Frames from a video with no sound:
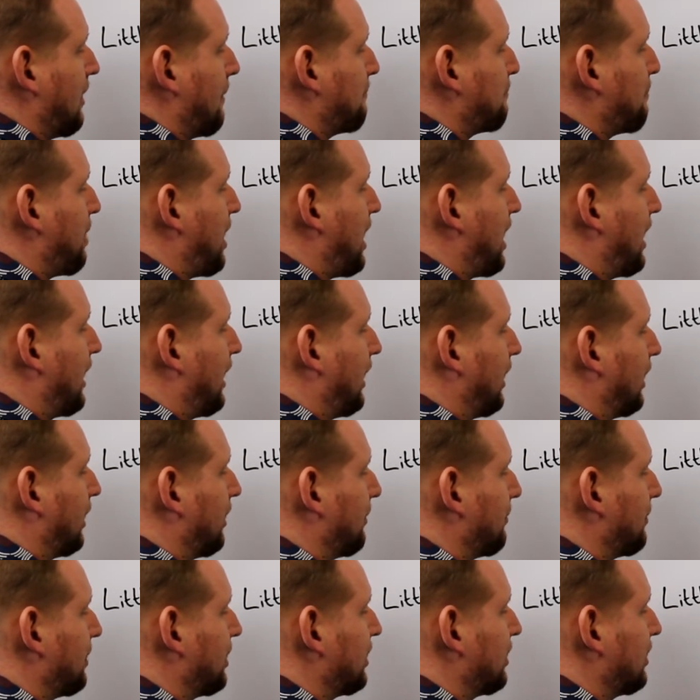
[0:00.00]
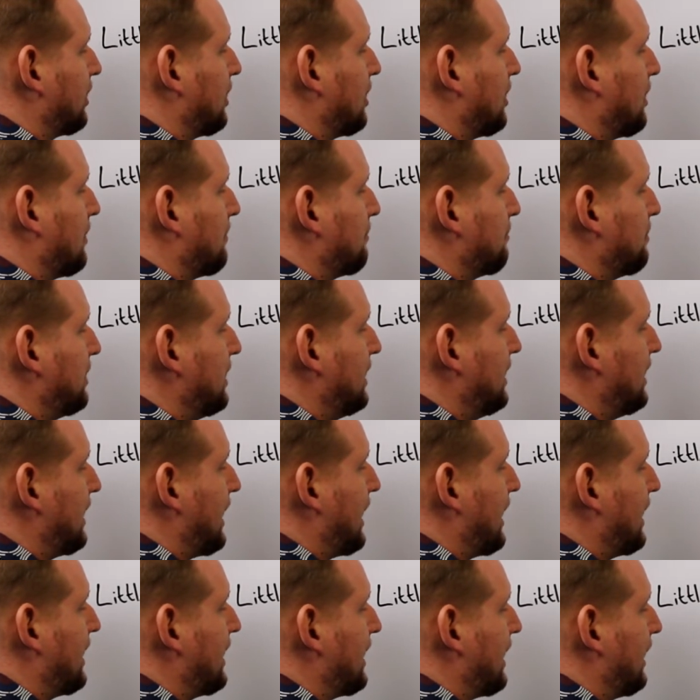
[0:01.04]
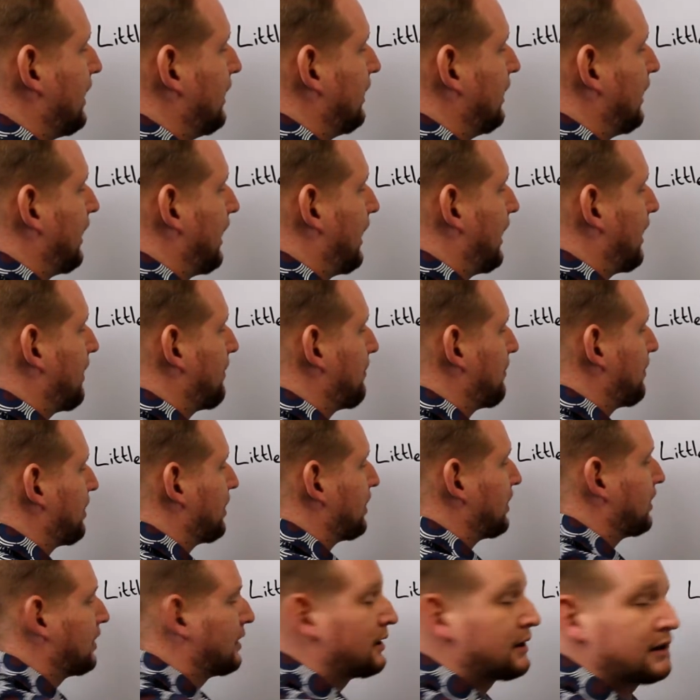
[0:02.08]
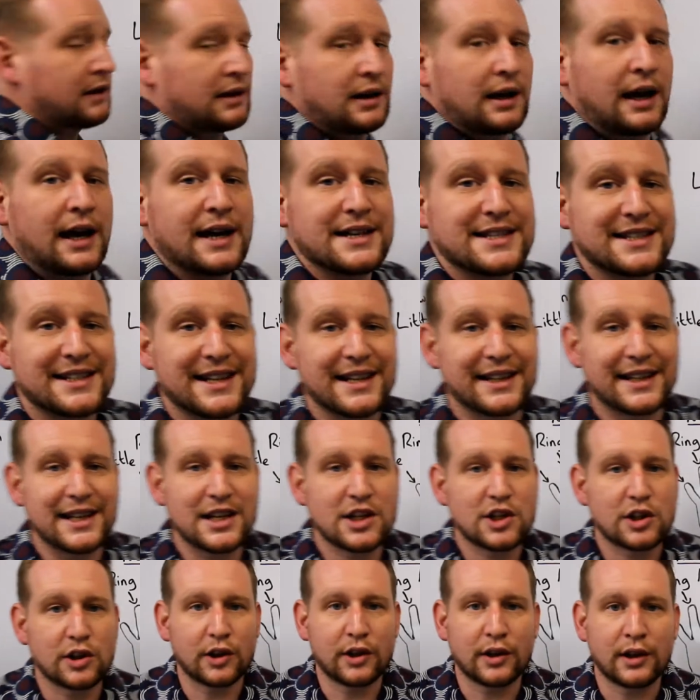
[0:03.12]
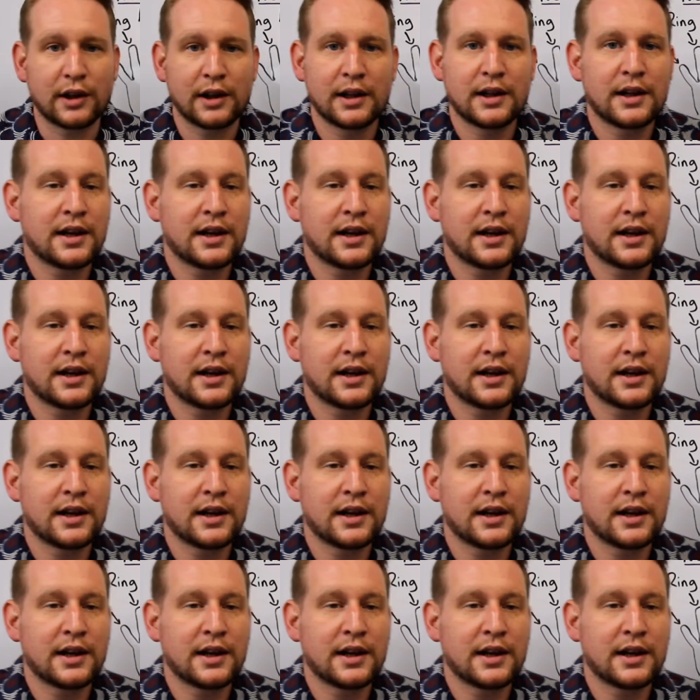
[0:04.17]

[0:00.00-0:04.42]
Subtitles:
Palm. P-A-L-M as an additional.